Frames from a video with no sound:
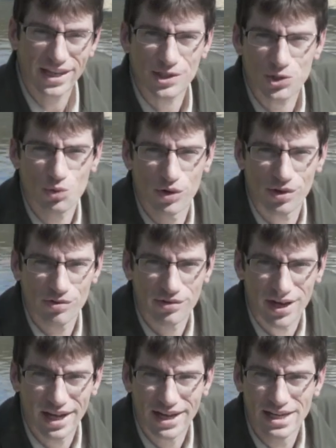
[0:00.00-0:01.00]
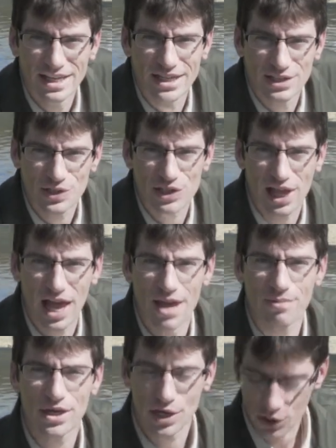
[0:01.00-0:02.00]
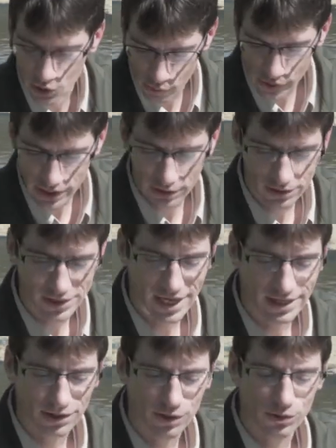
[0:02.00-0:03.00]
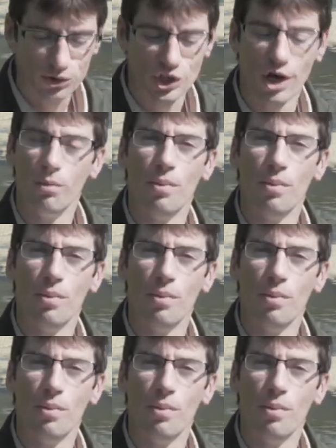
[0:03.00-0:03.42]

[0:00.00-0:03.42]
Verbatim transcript: that's sort of uh, slimy and gooey, looks like little gel